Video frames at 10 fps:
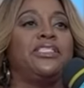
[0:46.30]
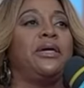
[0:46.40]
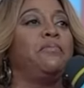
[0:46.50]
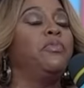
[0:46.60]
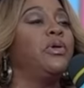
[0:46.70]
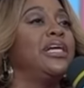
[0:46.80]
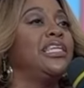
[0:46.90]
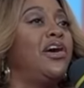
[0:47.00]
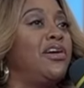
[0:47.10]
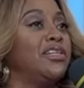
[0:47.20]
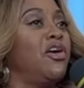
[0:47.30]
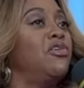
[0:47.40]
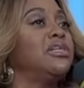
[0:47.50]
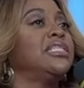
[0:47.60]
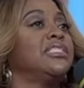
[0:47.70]
say, wear a long
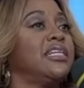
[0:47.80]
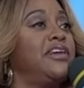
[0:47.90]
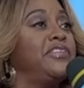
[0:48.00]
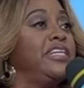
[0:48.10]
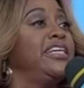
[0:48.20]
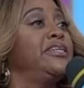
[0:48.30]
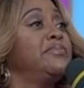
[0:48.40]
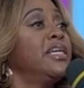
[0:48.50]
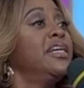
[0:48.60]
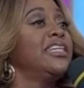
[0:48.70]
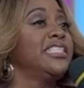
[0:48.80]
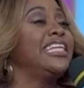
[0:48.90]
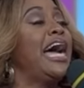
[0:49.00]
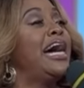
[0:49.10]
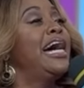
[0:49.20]
coat because it cover your hips. Because
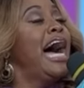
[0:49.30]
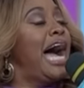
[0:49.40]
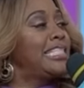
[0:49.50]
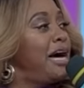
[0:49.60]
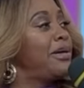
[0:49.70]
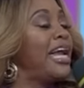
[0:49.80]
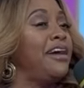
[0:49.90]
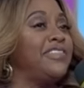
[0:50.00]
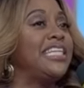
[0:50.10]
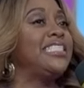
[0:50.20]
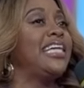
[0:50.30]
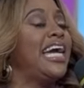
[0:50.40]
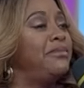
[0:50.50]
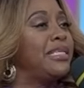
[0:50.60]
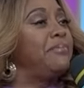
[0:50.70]
now, as I got off that stage,
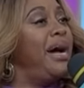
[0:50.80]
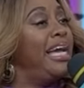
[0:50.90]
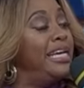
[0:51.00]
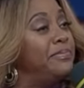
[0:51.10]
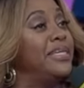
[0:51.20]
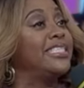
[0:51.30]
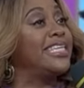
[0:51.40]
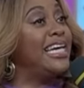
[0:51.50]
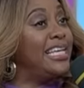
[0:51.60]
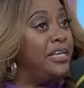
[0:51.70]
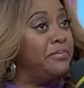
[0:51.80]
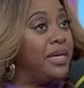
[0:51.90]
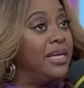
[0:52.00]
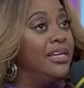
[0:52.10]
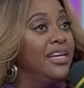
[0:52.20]
I was like, my hip is killing
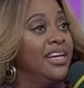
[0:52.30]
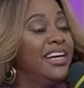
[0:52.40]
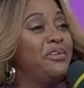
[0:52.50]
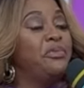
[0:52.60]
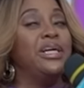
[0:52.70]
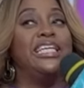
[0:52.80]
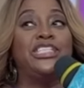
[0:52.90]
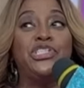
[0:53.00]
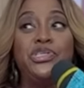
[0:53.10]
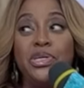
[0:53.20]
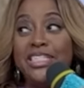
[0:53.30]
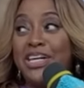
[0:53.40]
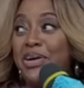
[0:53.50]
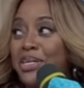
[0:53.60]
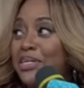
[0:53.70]
me. Wear these short
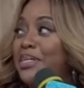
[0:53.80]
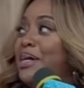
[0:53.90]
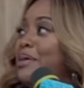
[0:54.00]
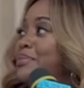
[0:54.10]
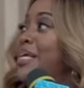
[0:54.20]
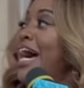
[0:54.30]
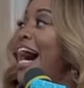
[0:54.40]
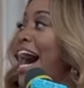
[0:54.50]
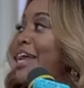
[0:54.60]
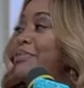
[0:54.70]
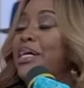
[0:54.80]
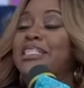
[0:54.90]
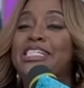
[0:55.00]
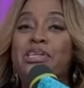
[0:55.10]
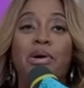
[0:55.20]
doggone coats. I don't.
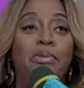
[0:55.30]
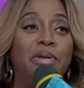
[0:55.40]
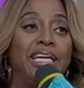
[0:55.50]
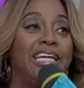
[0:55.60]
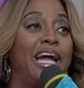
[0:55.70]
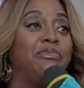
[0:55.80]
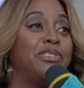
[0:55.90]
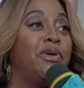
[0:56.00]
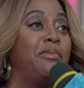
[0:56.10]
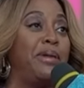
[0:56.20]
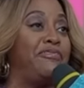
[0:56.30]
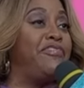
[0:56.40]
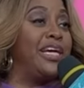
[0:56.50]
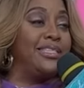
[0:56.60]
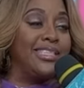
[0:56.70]
This whole weekend, I was on my
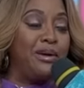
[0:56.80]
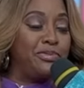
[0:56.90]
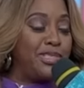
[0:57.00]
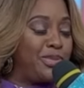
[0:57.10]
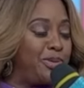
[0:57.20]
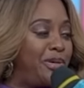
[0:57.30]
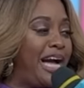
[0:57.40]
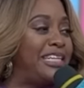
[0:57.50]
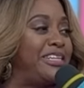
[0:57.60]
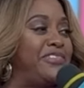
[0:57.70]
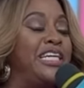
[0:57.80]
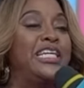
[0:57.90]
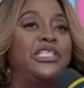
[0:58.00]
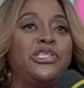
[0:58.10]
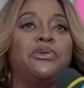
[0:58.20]
face. I was so out of it.
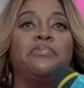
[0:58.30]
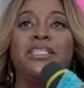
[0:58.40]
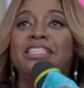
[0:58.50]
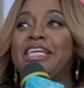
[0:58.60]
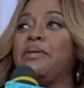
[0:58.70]
So, but the thing